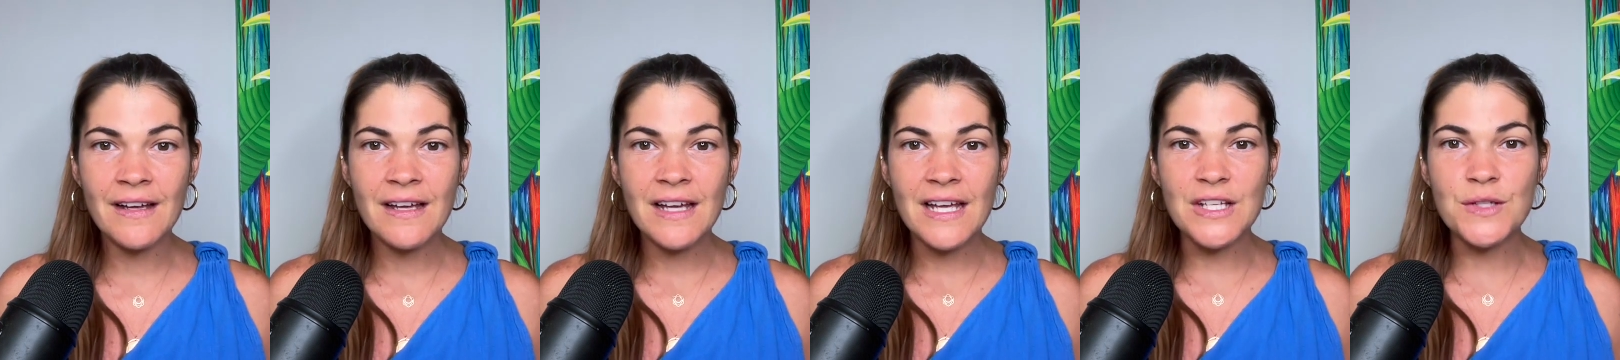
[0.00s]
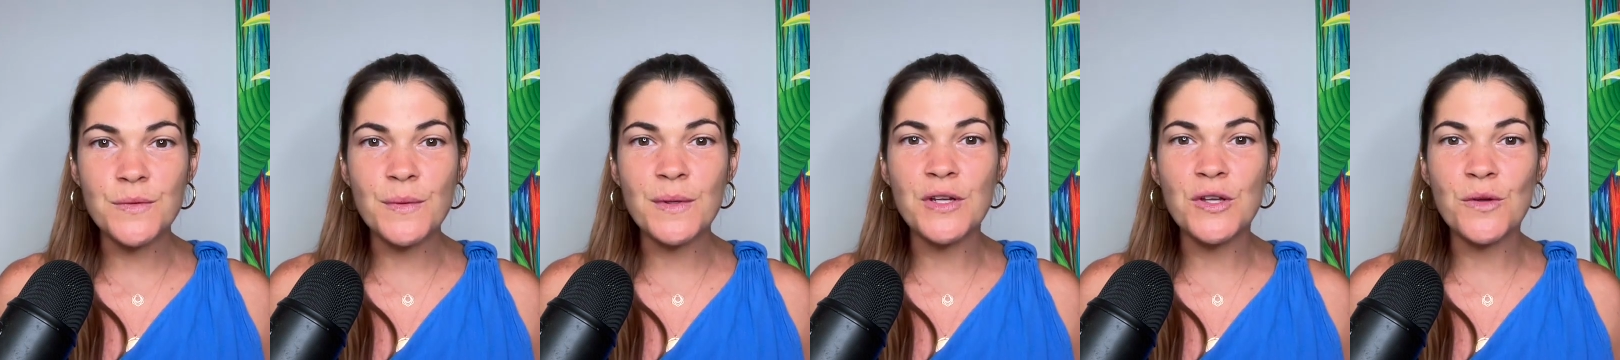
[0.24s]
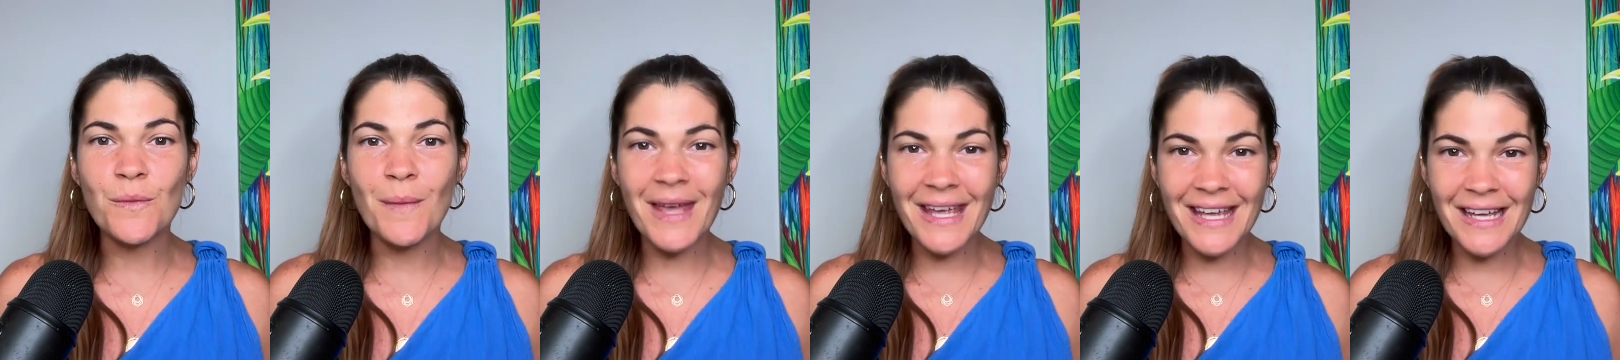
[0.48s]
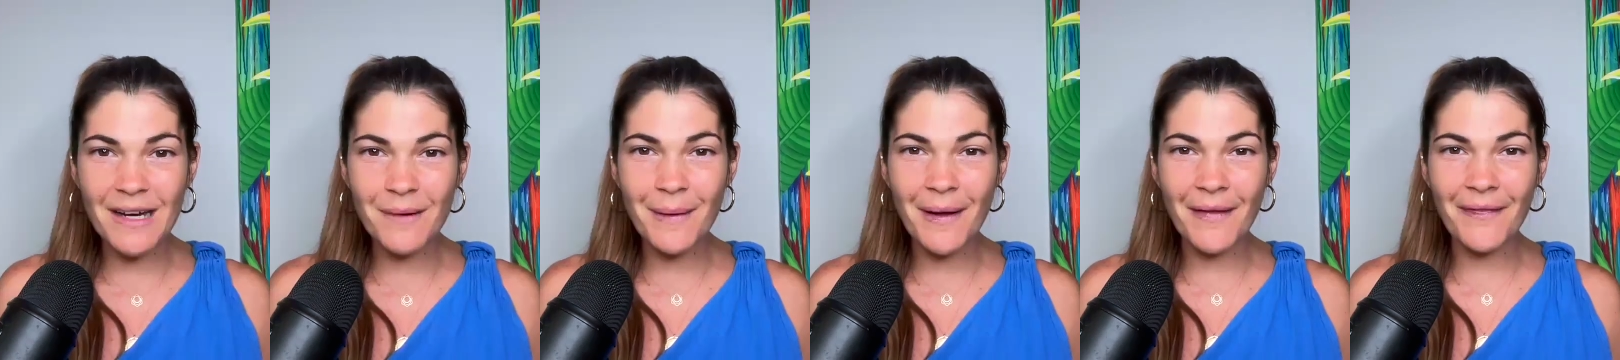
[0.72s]
is when you make
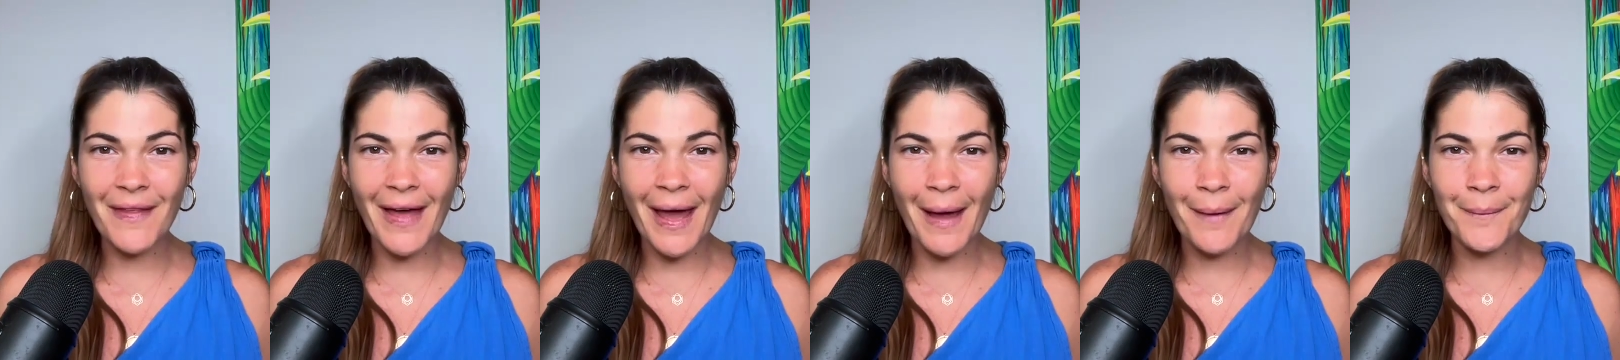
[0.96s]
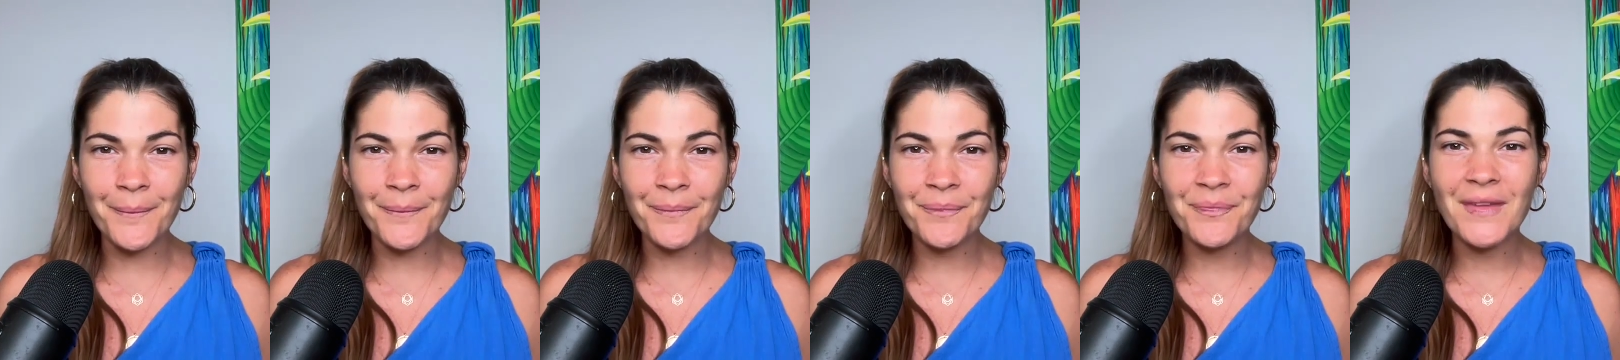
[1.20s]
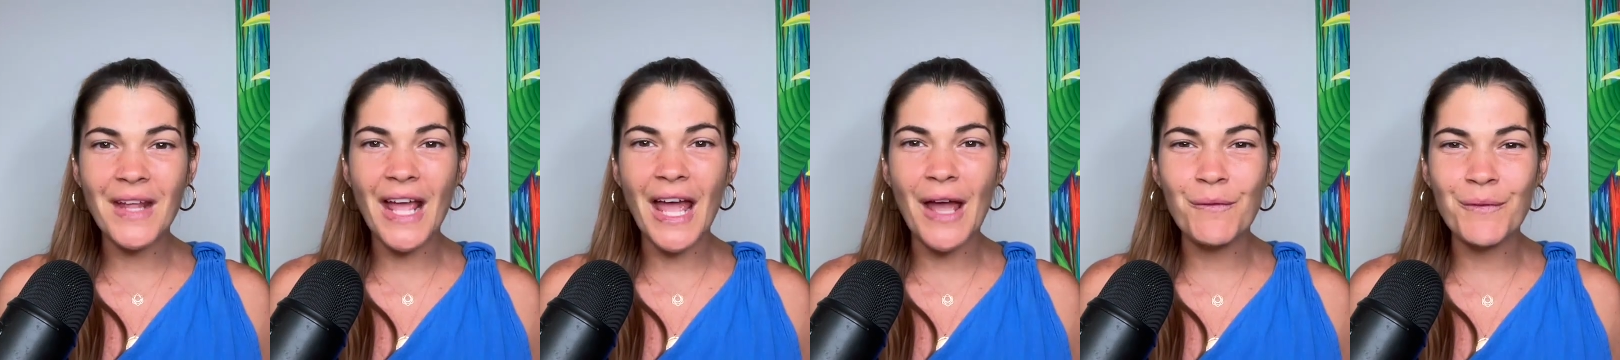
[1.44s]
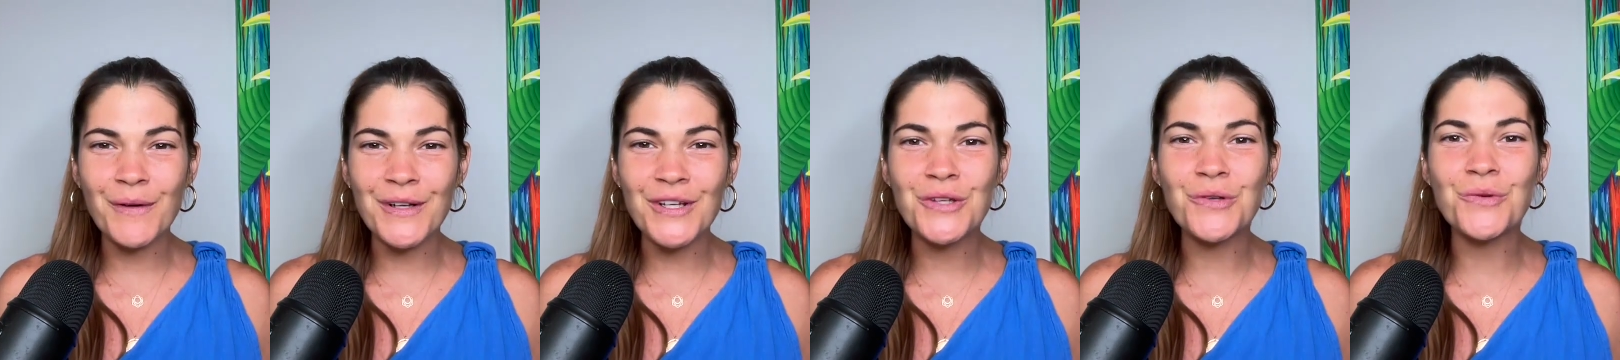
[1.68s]
it about them
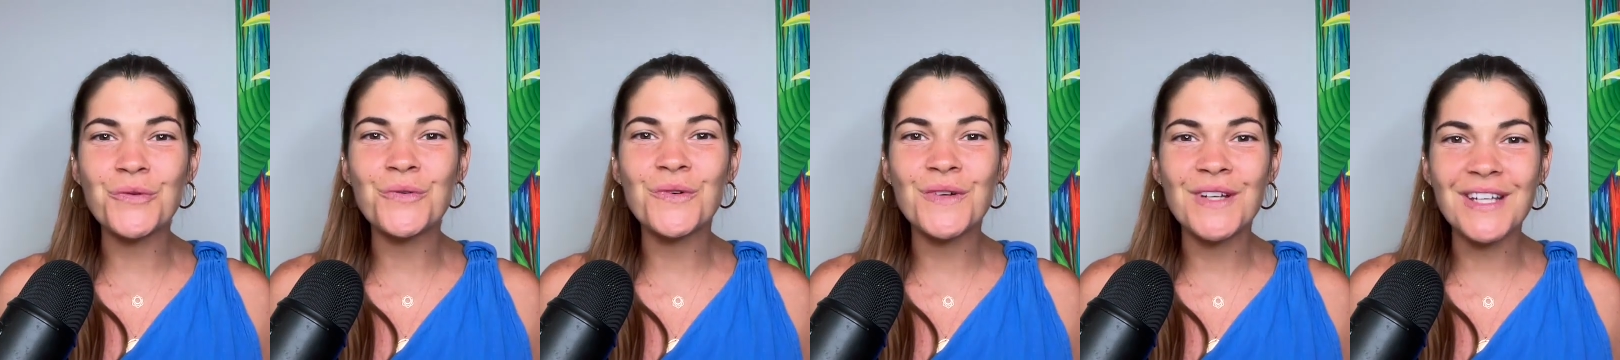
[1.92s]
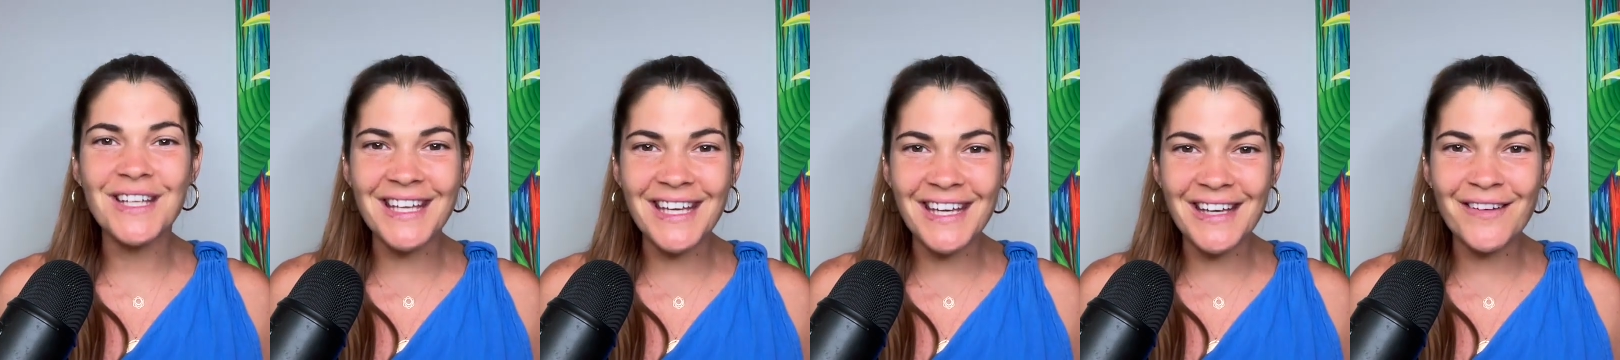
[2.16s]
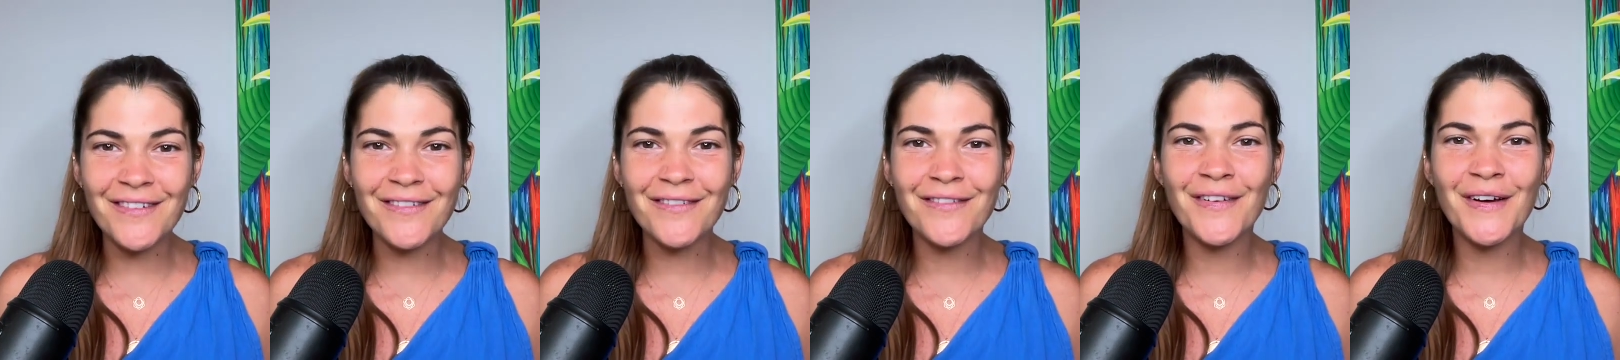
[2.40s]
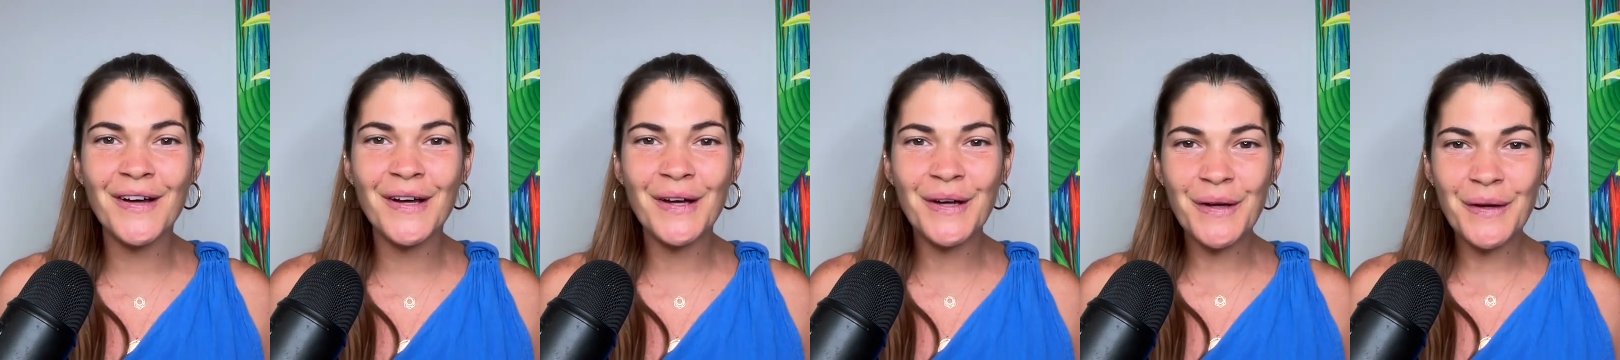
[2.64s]
and when you give
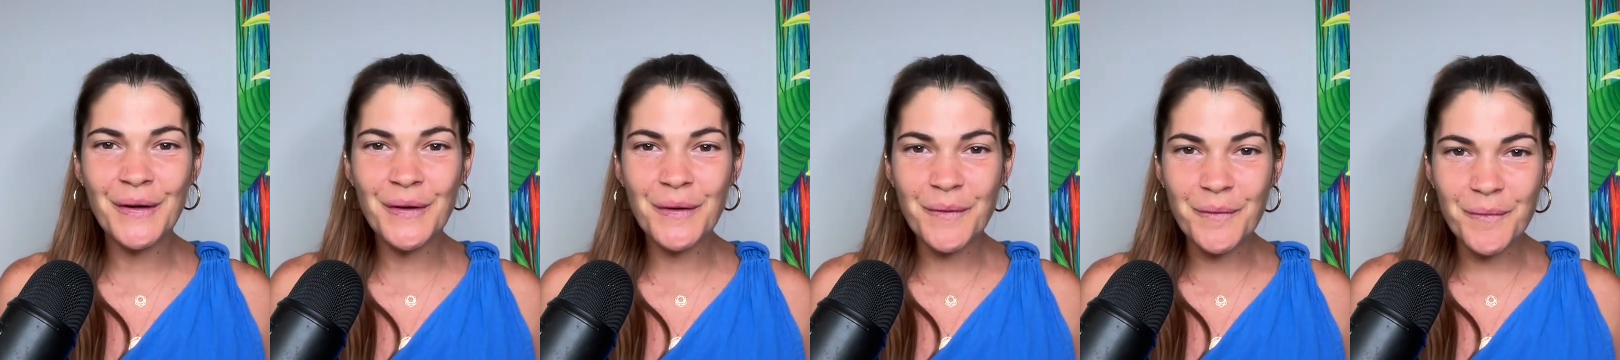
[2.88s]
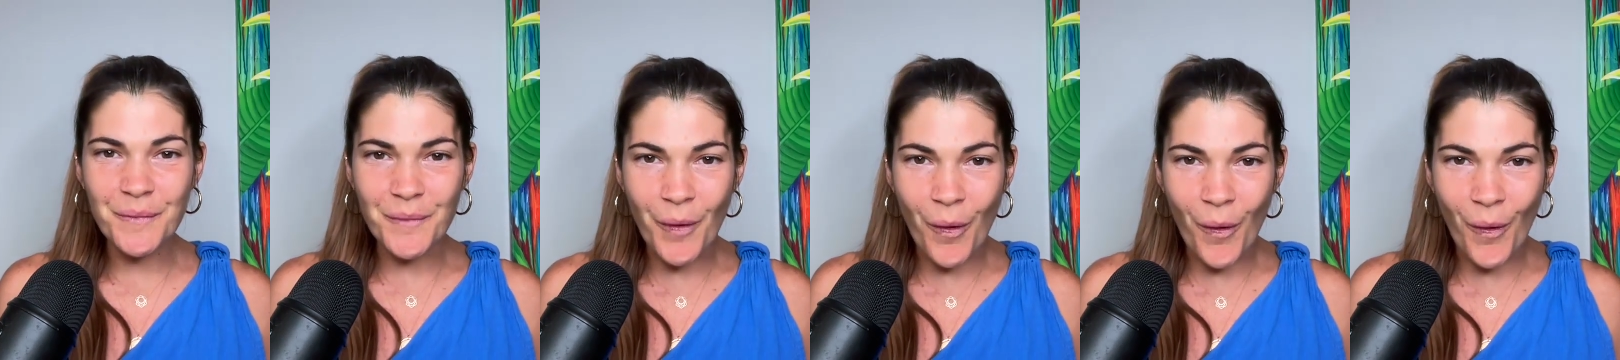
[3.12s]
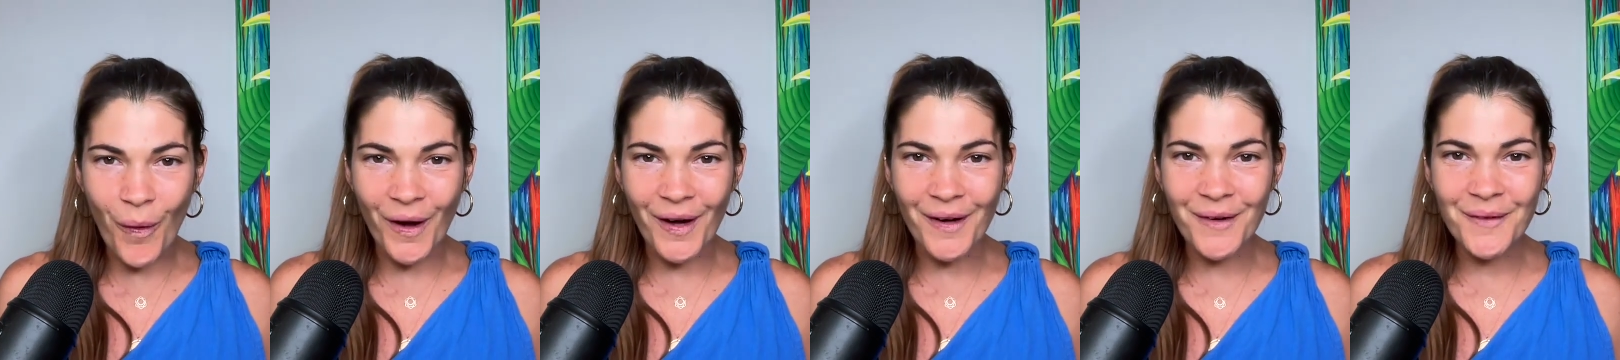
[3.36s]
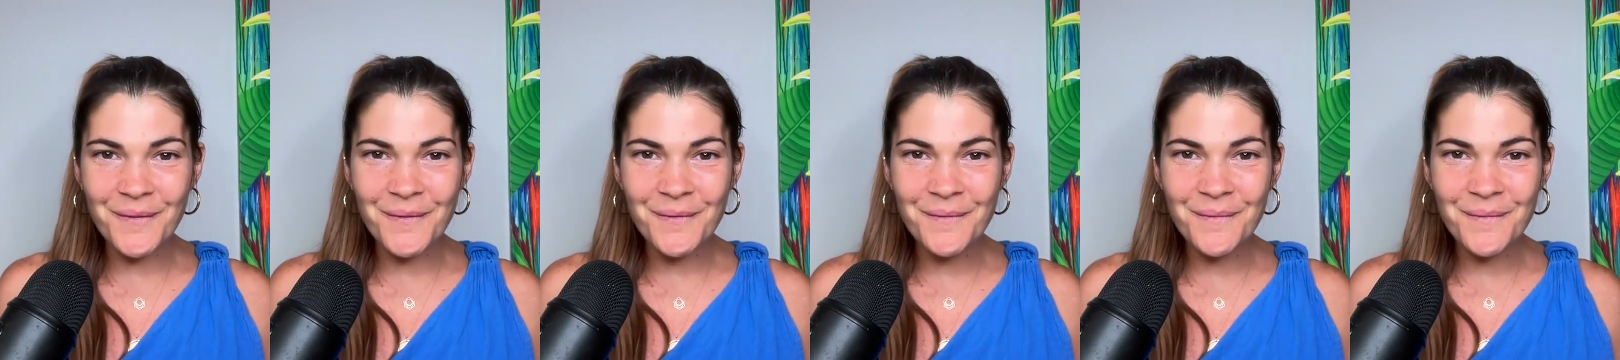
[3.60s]
more.